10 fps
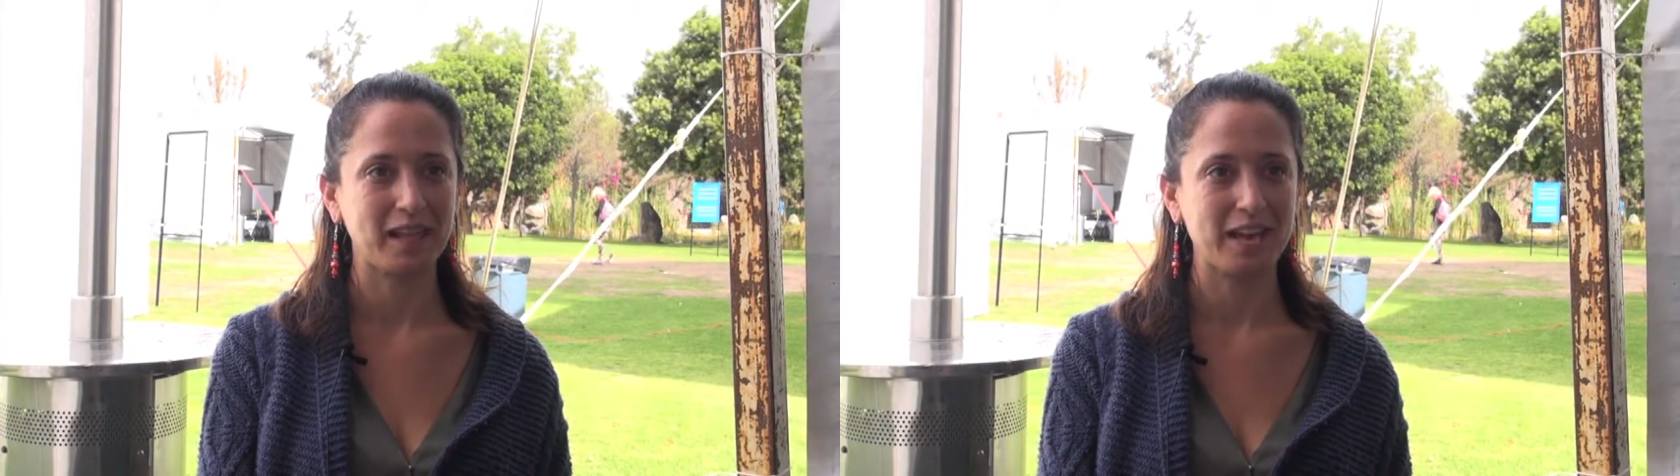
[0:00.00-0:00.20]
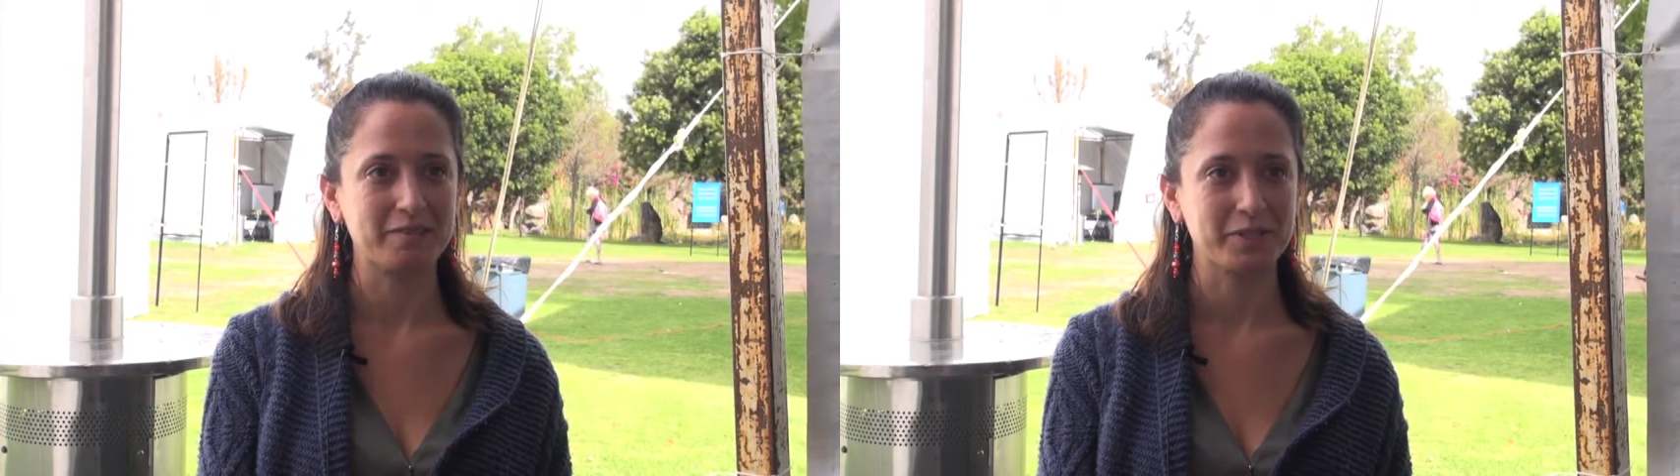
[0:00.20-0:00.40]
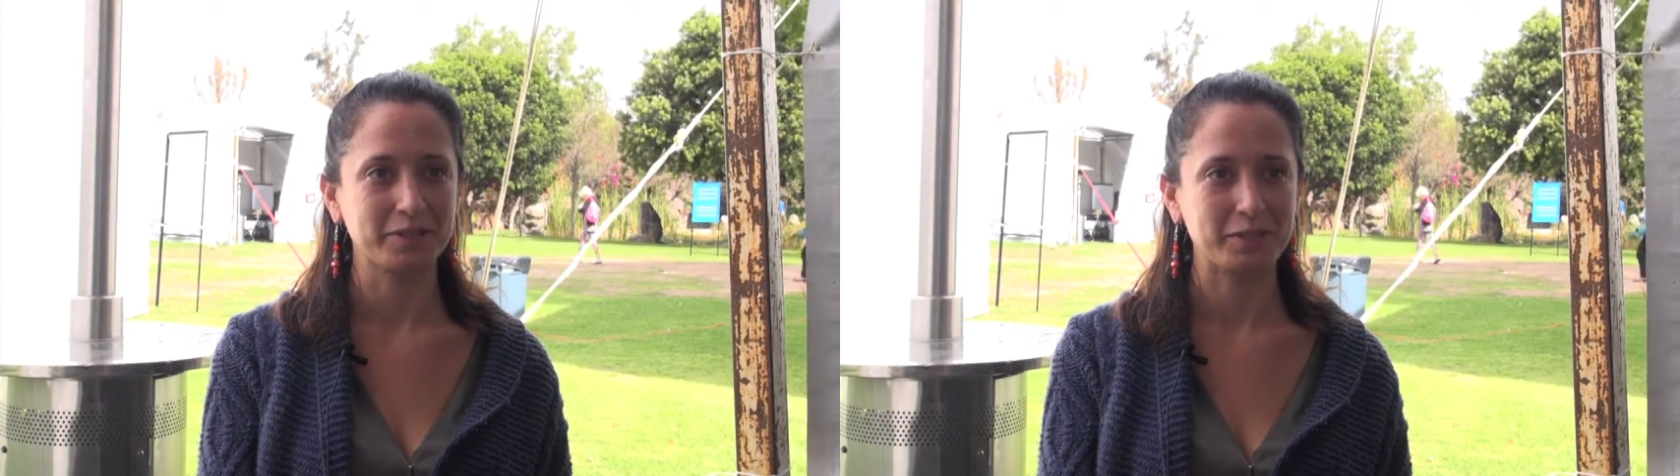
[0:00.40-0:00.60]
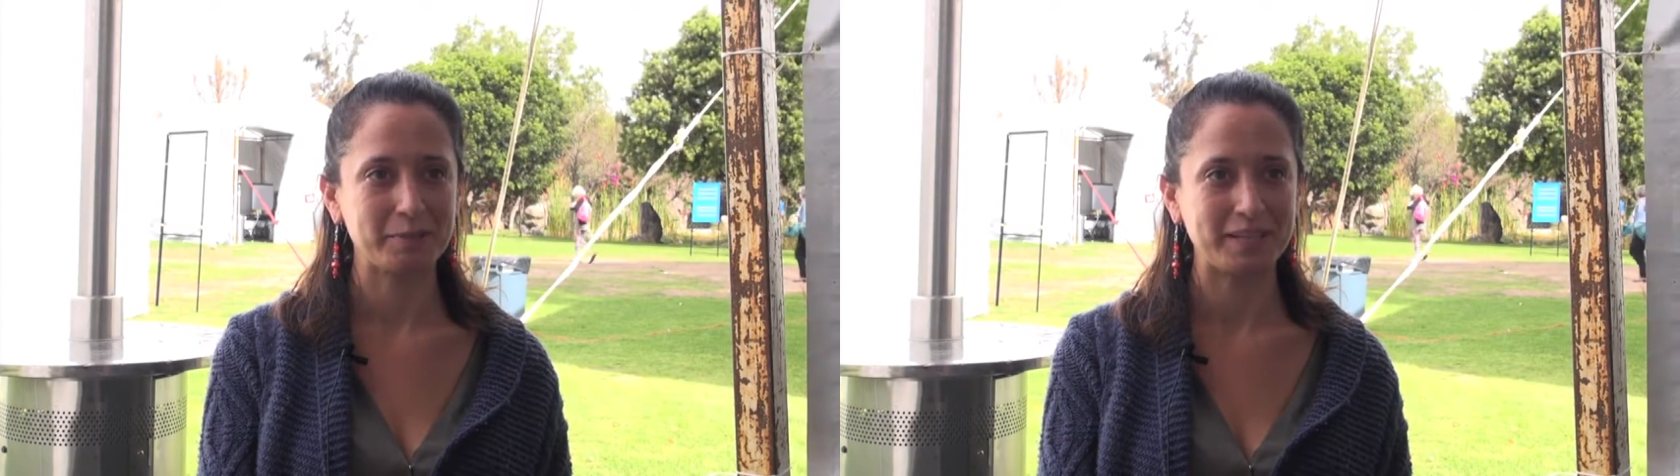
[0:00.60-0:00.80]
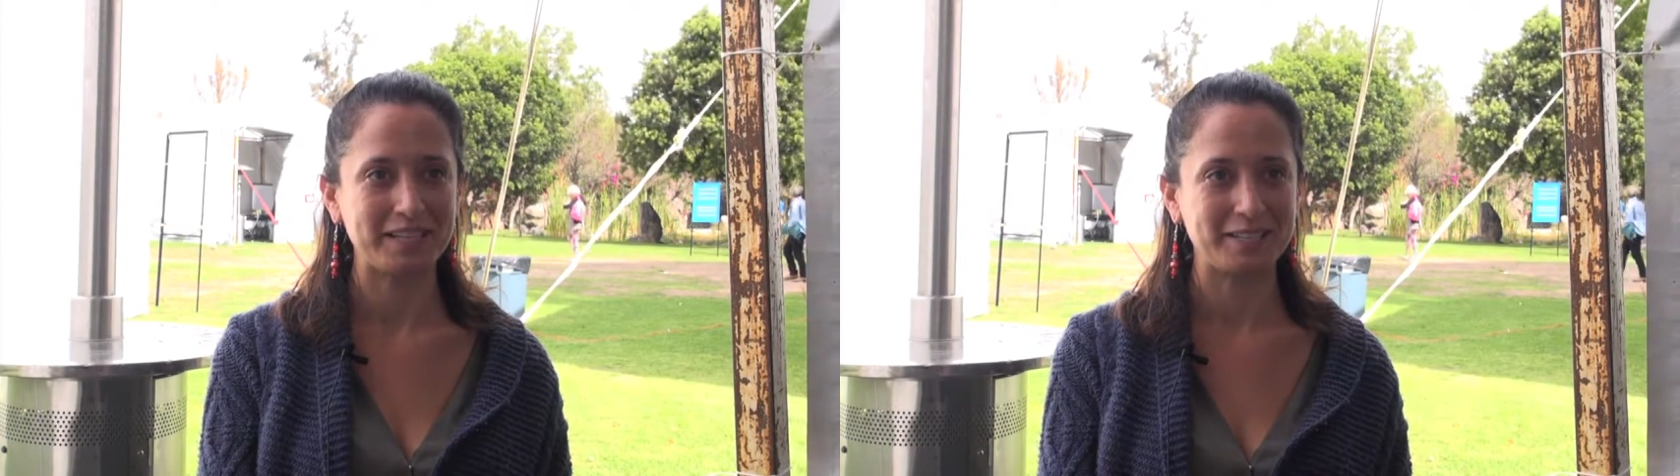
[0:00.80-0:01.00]
lives are a little
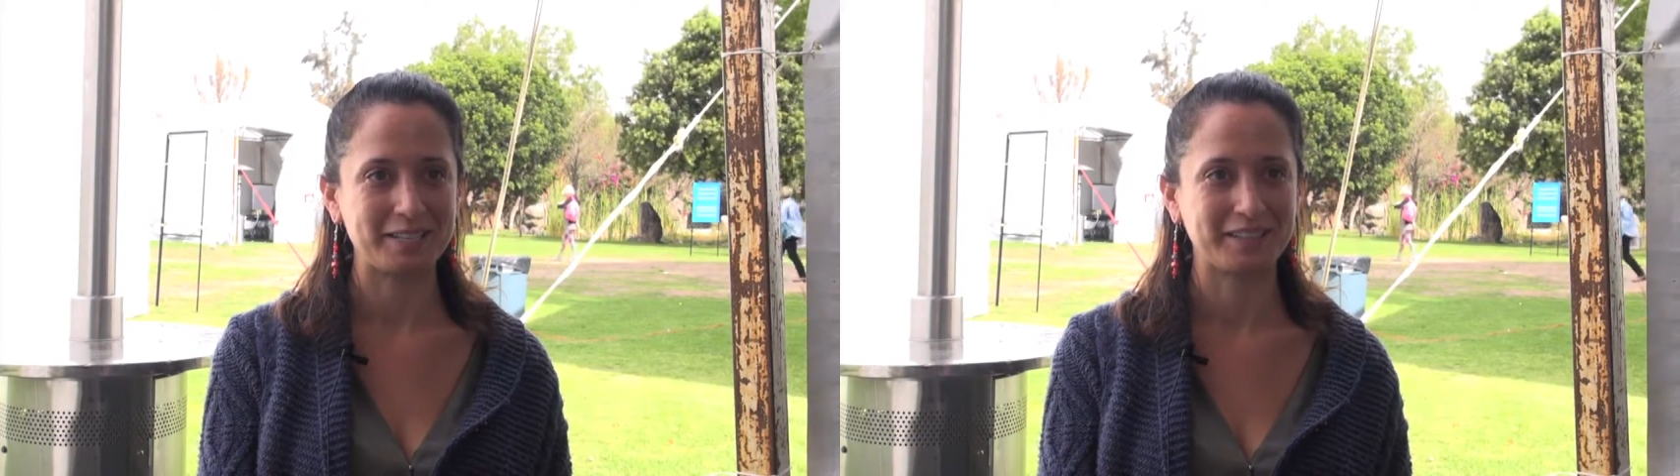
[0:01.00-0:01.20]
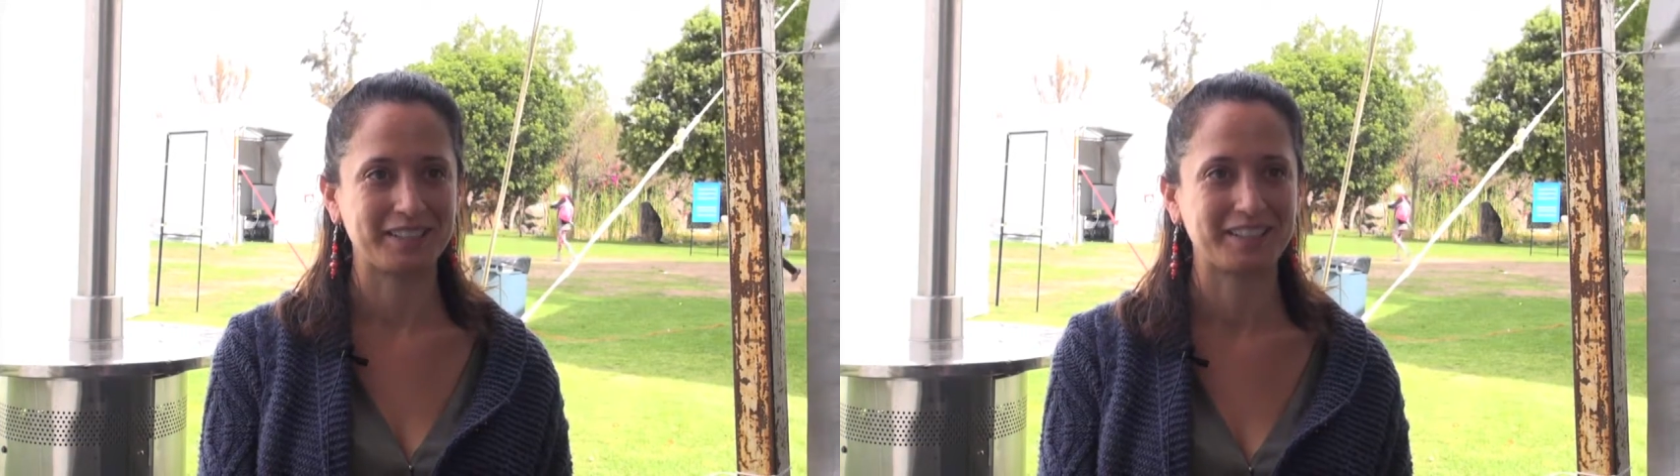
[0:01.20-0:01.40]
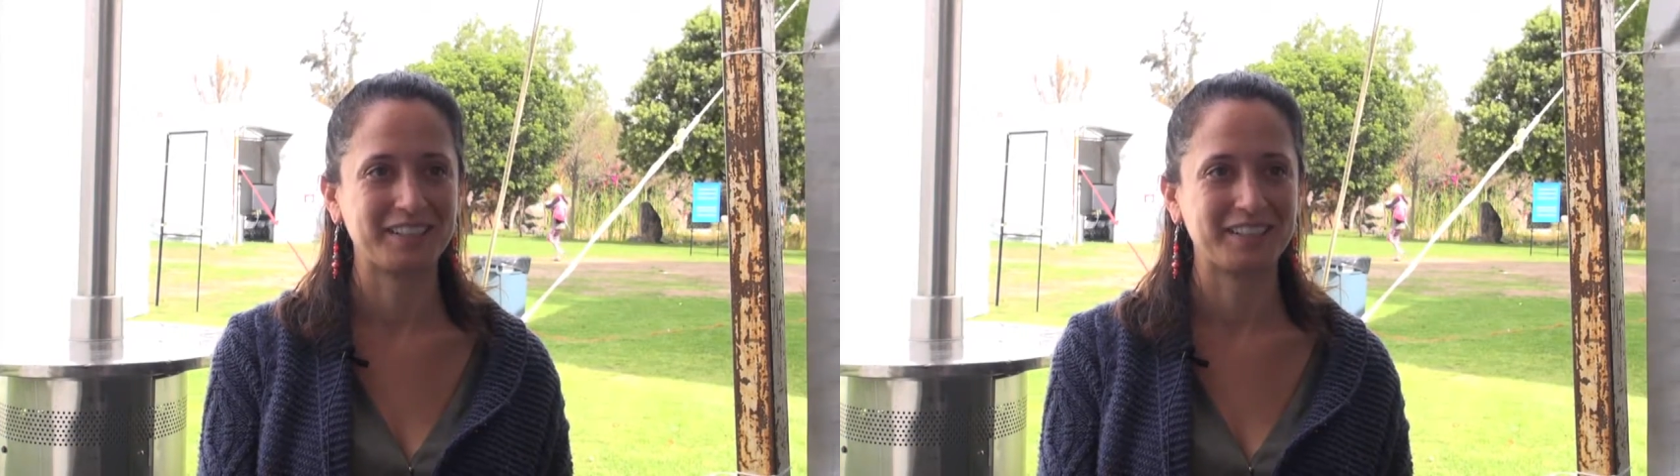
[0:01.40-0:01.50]
bit easier.